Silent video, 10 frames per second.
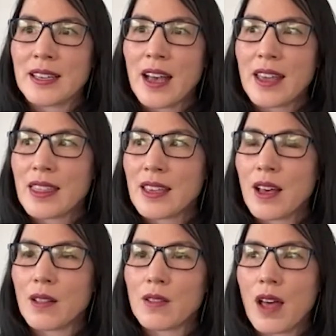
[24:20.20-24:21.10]
I think
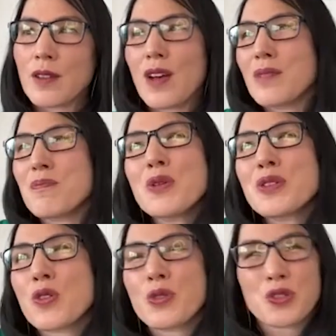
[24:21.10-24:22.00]
a lot of
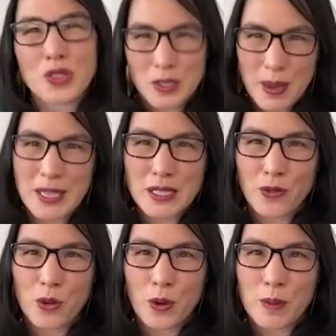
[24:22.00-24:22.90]
most Christian spaces
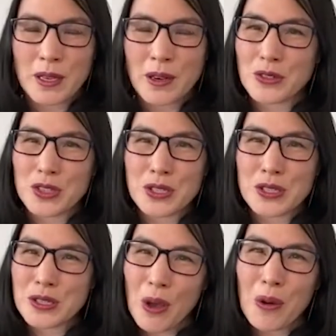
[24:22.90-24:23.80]
for women are
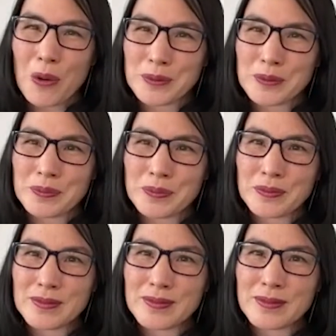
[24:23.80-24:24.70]
just so
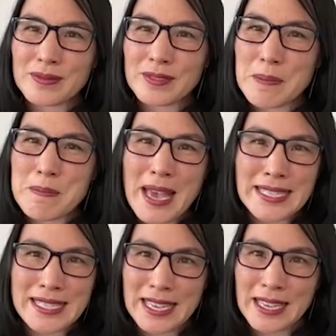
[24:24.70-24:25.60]

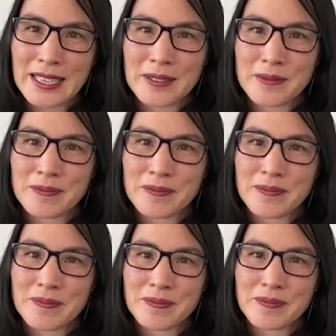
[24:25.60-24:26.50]
domestic
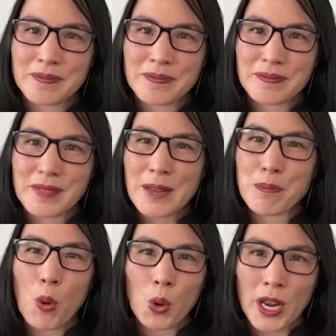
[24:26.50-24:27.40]

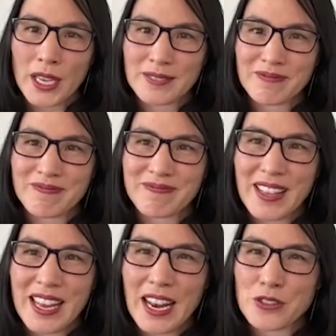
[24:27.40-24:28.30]
and boring.
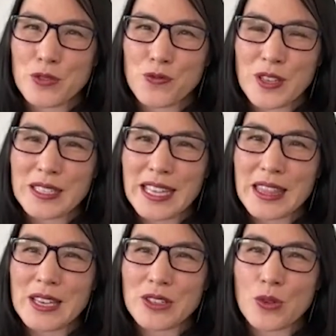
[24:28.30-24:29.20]
And I just feel
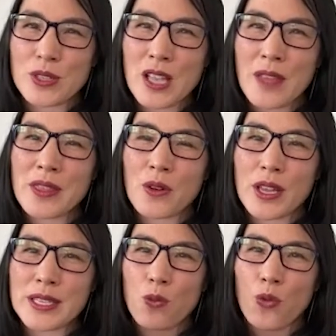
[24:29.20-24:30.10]
like so it's not that there
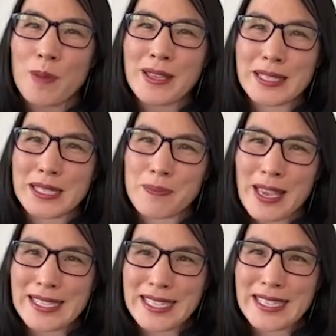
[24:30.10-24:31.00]
isn't women's
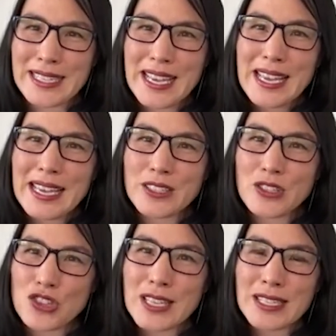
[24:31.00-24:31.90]
spaces. It's
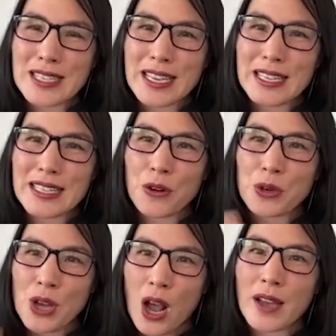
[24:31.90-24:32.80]
just that they're
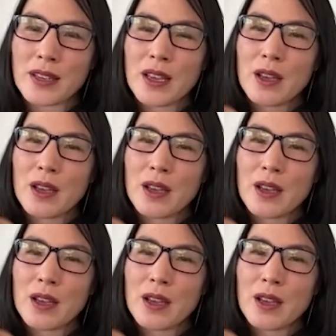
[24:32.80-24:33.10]
not